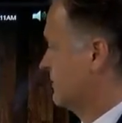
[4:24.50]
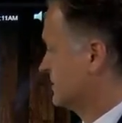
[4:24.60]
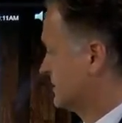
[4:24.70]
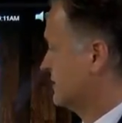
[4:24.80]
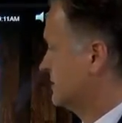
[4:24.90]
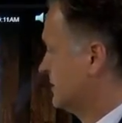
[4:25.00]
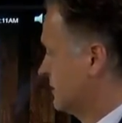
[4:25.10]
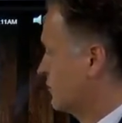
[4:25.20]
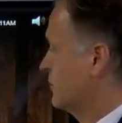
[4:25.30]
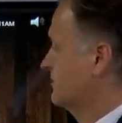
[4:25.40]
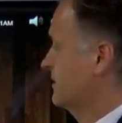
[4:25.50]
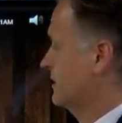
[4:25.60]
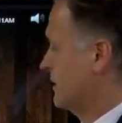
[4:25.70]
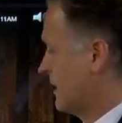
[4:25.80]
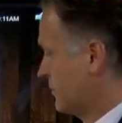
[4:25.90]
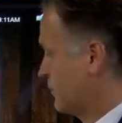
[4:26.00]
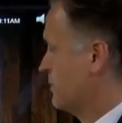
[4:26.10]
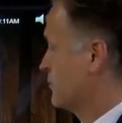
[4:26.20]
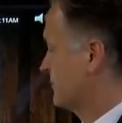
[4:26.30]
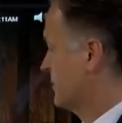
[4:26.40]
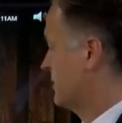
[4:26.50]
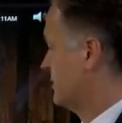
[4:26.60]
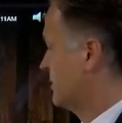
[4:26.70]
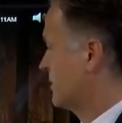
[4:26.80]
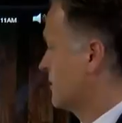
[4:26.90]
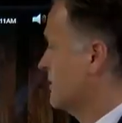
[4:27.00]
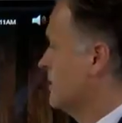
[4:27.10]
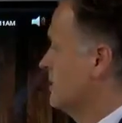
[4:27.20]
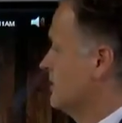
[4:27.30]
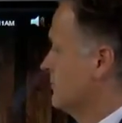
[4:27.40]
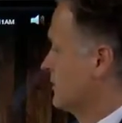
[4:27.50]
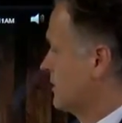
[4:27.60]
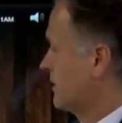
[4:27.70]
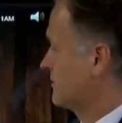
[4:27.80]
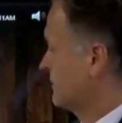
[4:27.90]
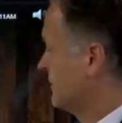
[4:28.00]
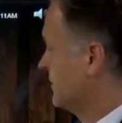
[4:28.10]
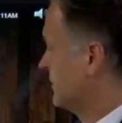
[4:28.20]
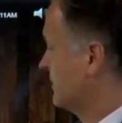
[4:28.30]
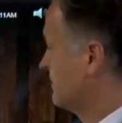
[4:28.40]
and 60, increasing at 3% a year for the cost of living.